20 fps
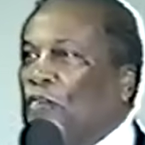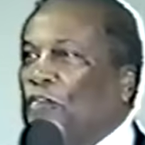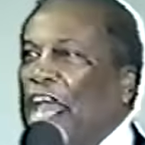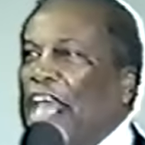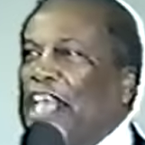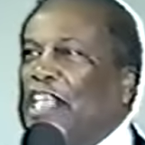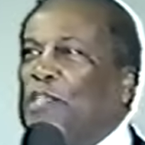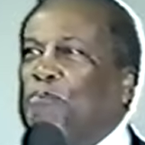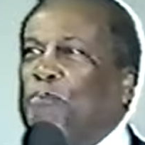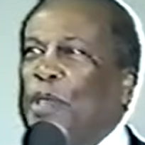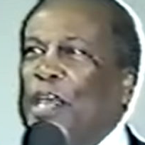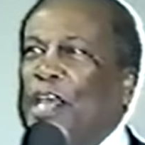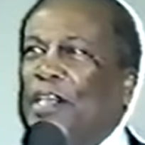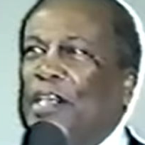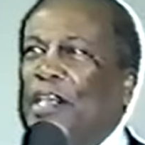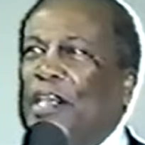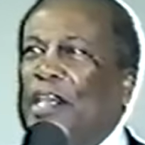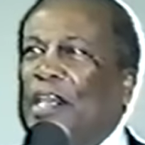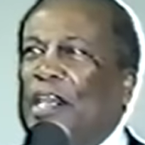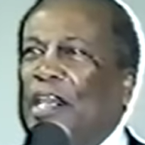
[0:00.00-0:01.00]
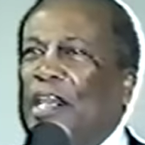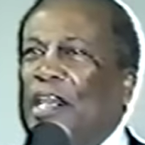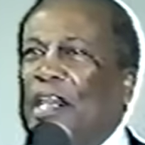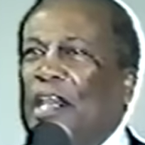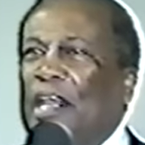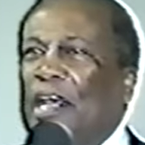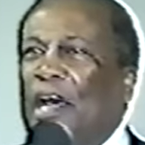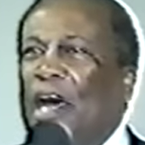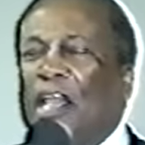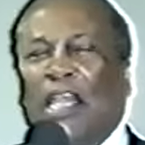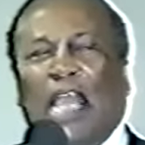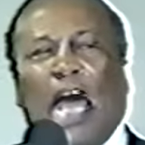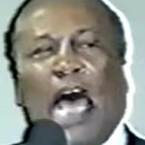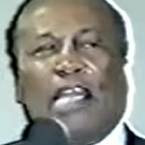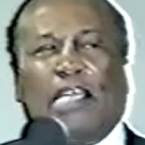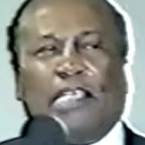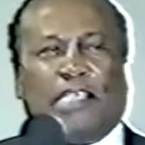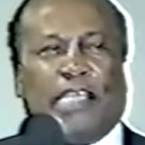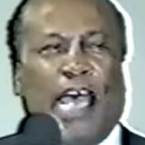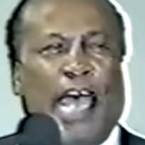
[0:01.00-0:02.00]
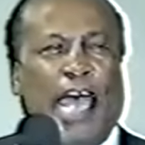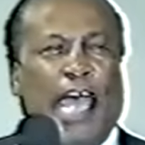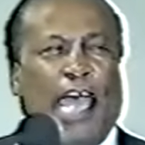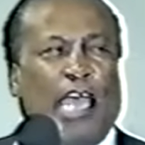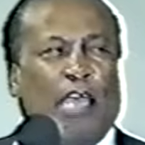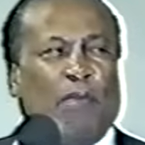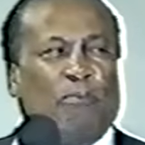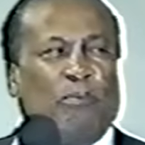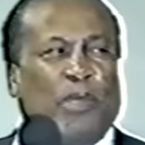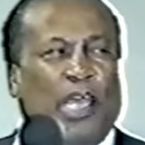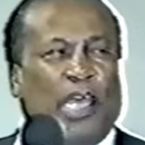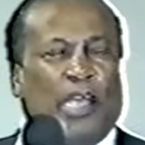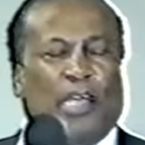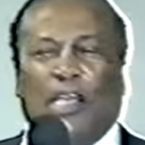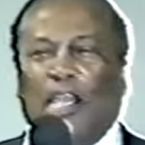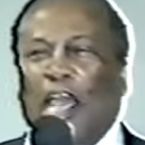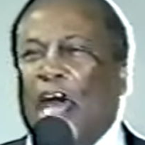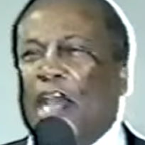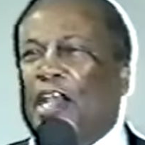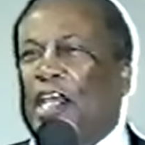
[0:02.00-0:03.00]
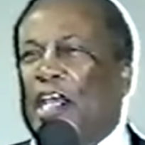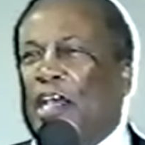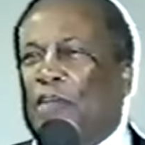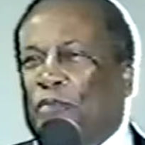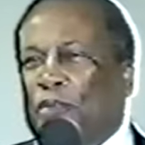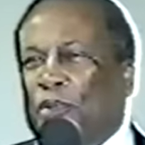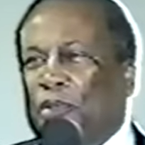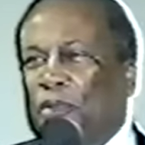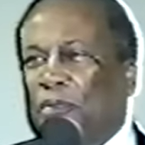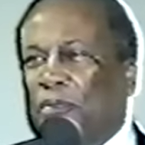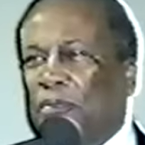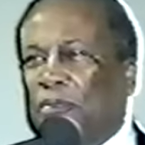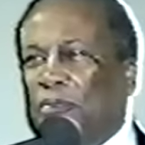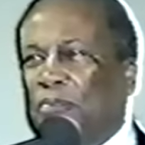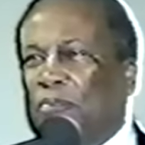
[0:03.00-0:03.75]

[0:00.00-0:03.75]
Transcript: They spent a lot of time and a lot of effort